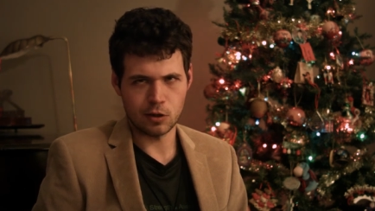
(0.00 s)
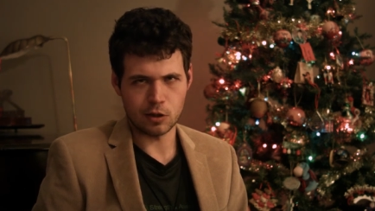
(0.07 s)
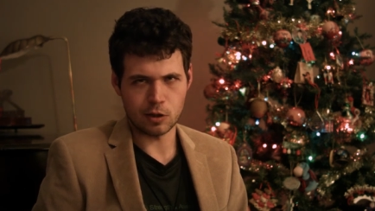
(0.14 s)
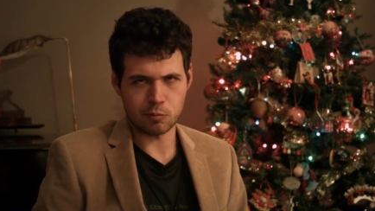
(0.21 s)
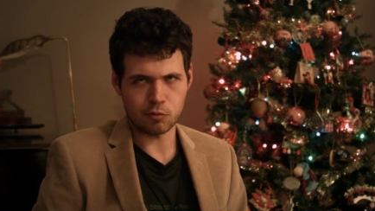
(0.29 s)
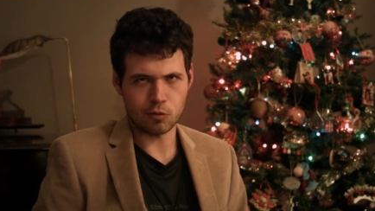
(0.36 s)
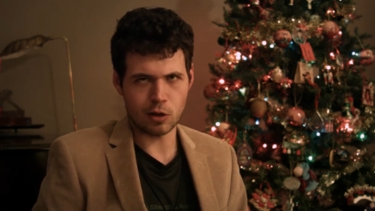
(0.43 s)

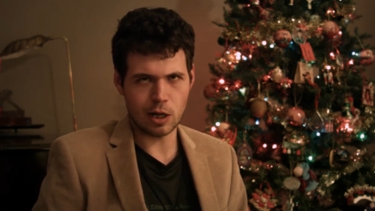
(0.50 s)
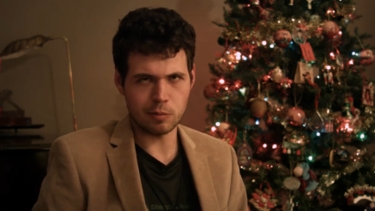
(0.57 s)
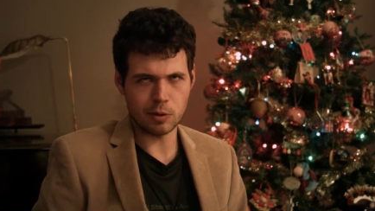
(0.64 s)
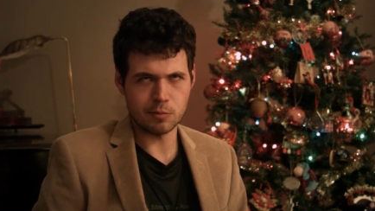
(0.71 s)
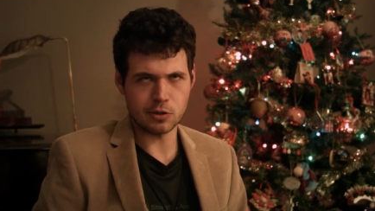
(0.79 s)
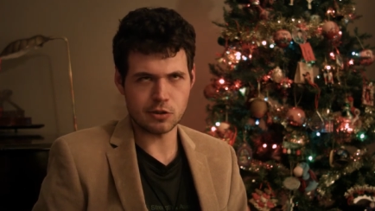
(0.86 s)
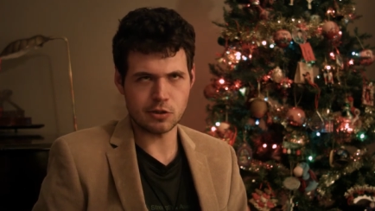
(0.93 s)
the
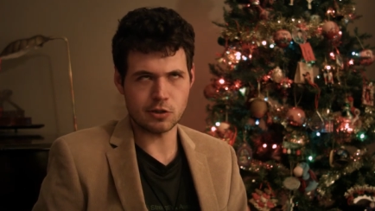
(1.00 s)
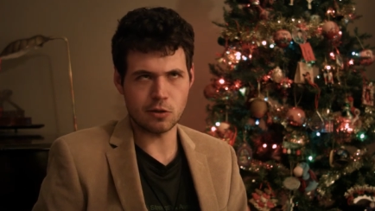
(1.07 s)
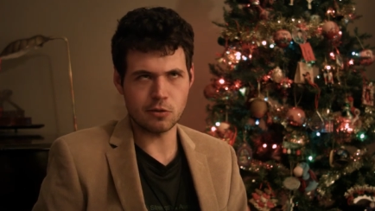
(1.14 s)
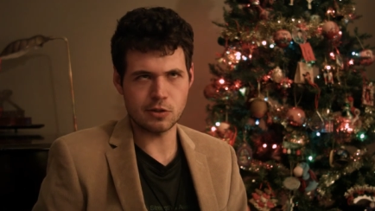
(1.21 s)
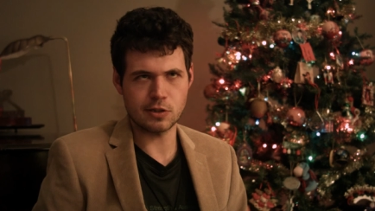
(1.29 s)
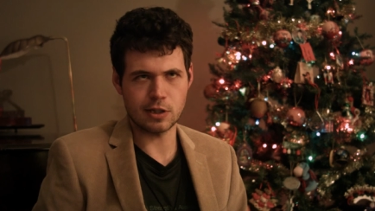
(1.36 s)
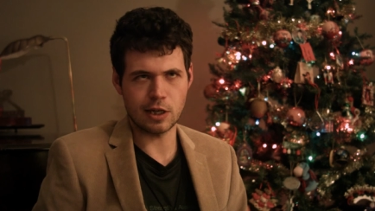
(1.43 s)
problems
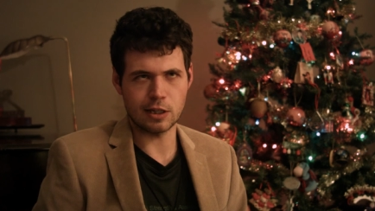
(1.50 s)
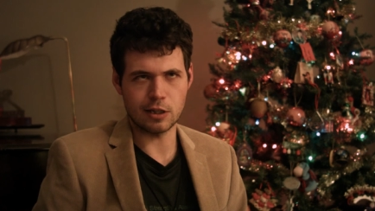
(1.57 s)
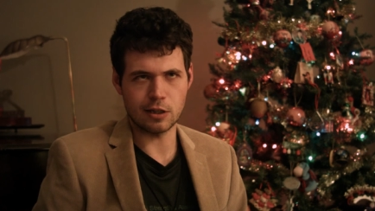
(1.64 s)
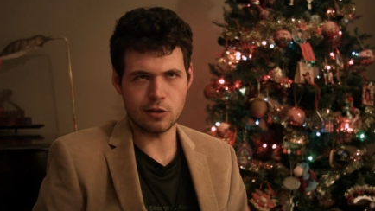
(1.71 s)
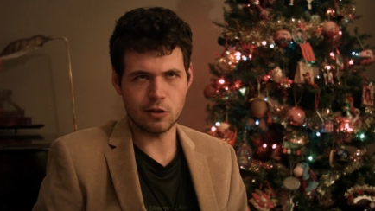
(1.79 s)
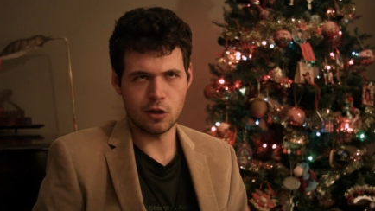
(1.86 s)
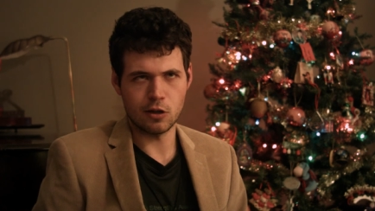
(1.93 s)

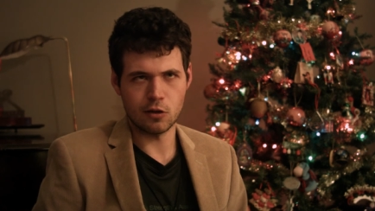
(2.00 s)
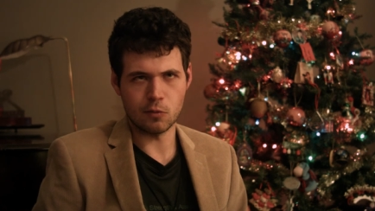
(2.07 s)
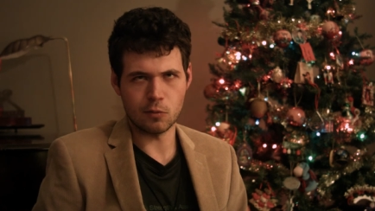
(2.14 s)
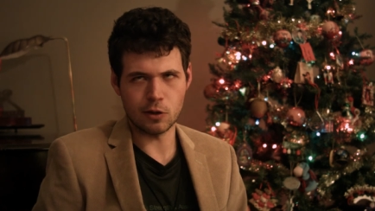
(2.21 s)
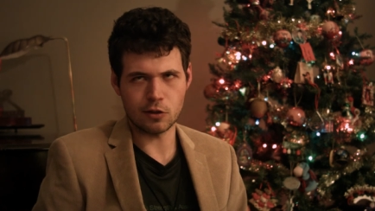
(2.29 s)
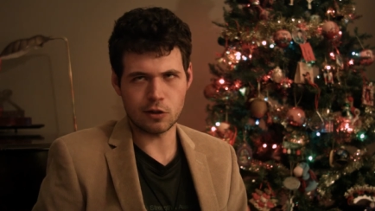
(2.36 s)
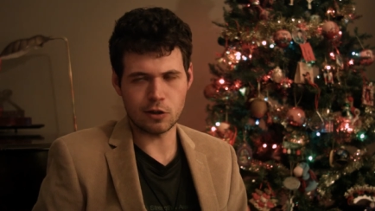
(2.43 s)
associated
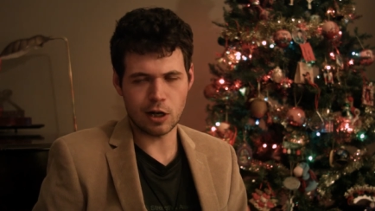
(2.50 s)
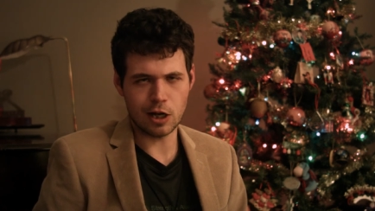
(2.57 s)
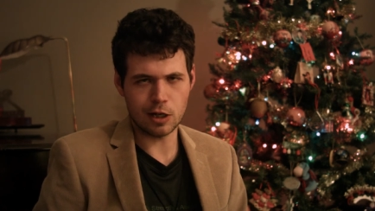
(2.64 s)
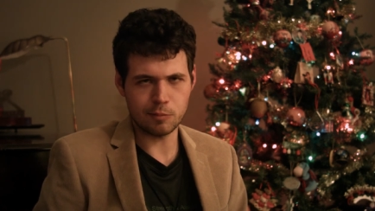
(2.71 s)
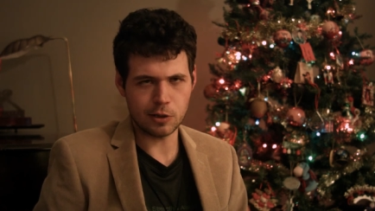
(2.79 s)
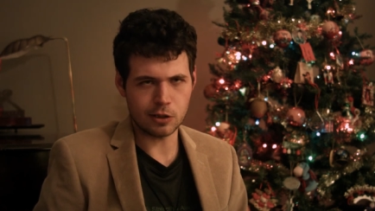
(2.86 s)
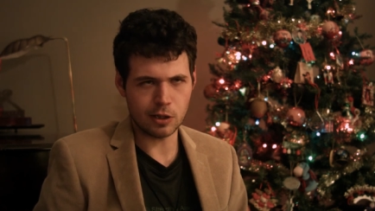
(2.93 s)
with
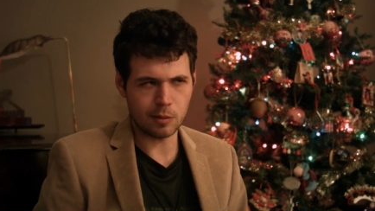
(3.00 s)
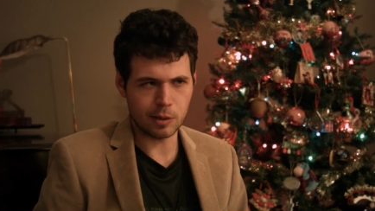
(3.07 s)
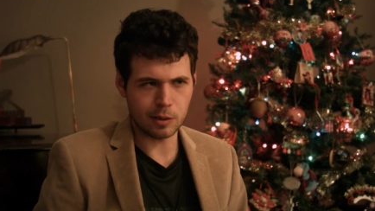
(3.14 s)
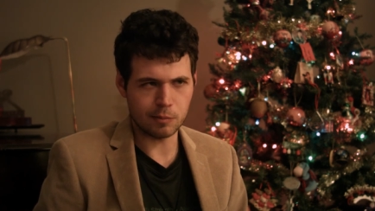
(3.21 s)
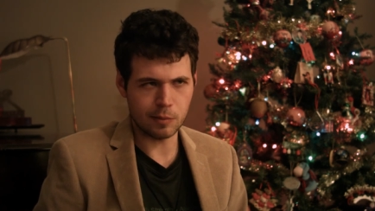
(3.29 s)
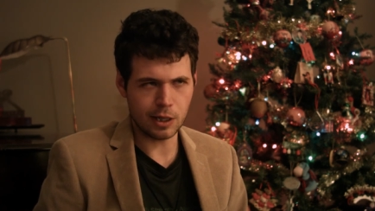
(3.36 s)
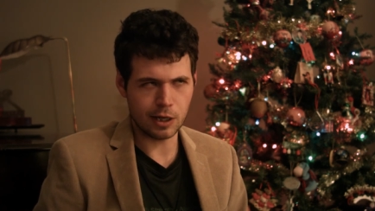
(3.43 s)
God
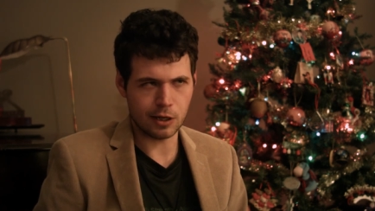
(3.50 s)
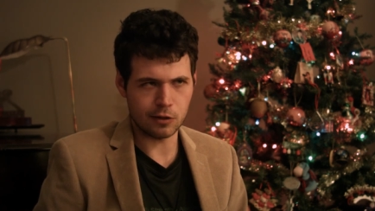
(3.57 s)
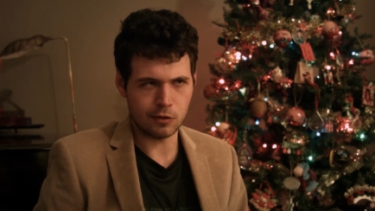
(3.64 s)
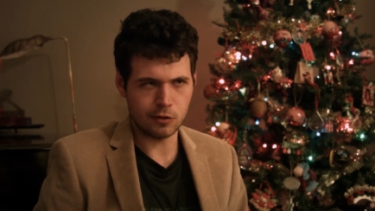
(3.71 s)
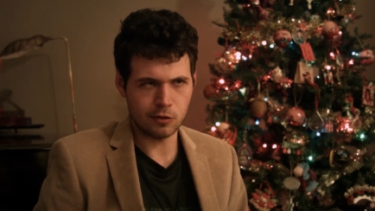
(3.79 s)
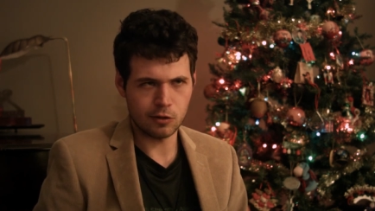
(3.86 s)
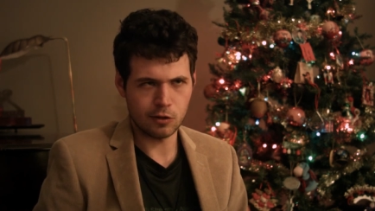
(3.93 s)
becoming
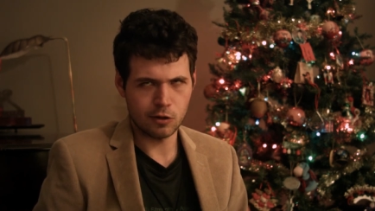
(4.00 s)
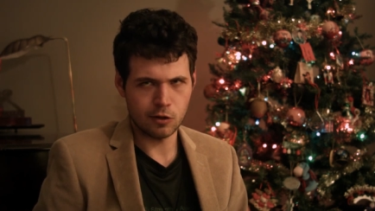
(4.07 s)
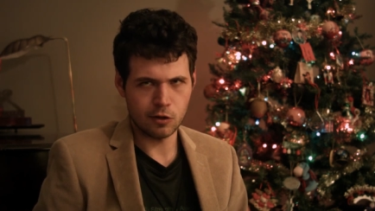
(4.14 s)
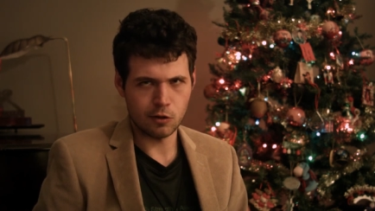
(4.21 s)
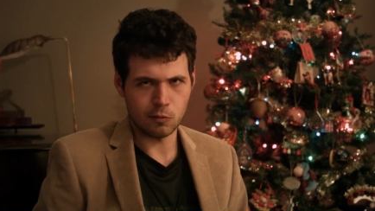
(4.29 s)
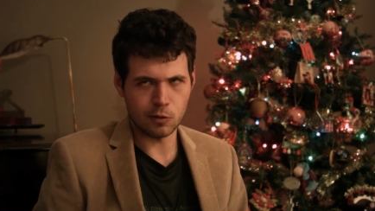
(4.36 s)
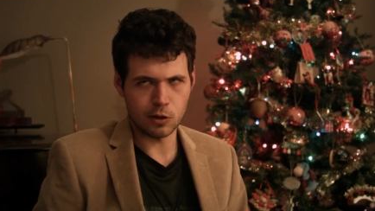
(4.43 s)
man
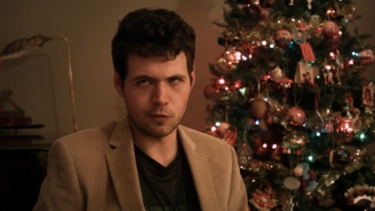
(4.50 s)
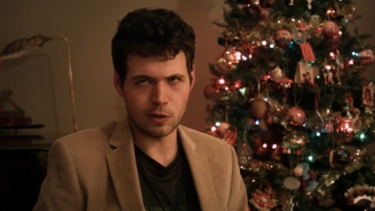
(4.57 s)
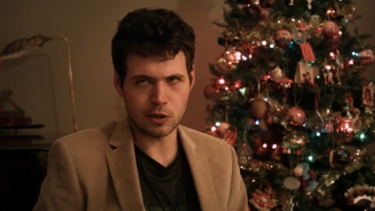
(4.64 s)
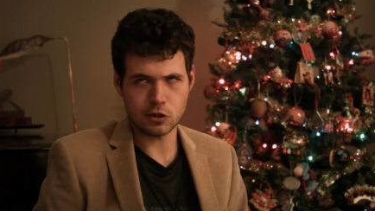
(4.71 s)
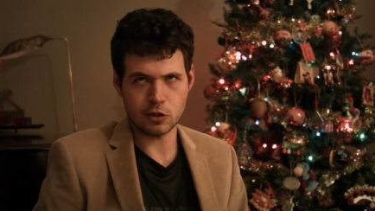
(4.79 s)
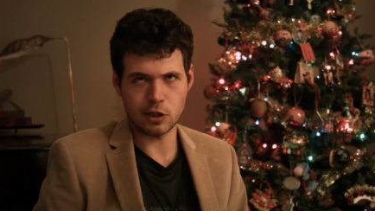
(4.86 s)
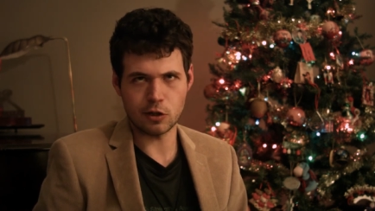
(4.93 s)
would
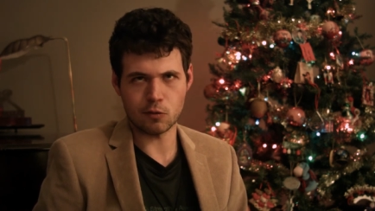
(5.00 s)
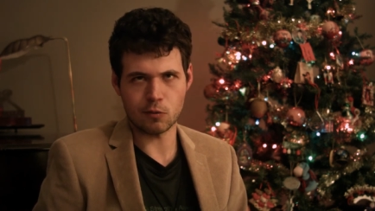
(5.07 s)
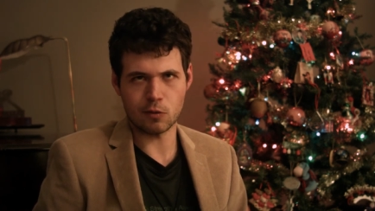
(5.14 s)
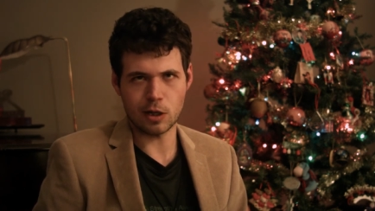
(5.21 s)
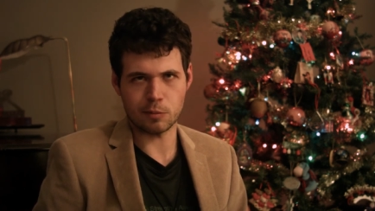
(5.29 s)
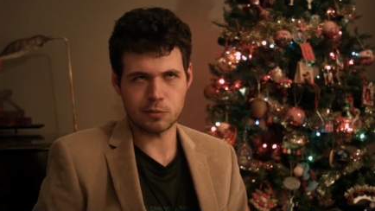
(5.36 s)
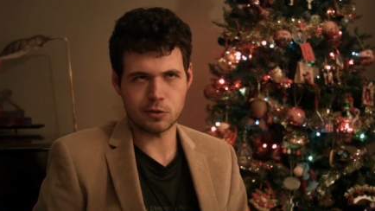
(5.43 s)
eventually
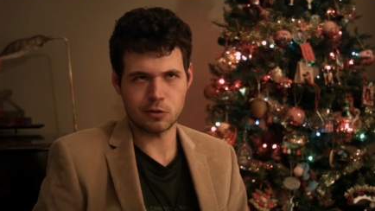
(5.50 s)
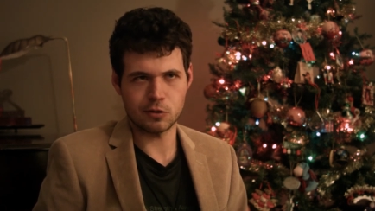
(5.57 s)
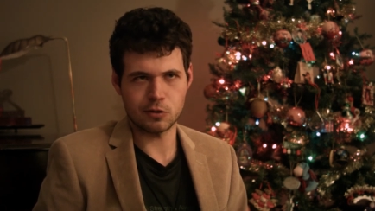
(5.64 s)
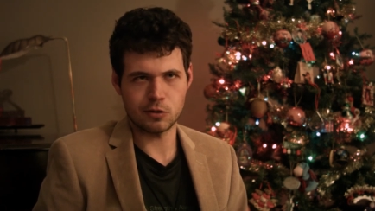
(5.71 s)
erupt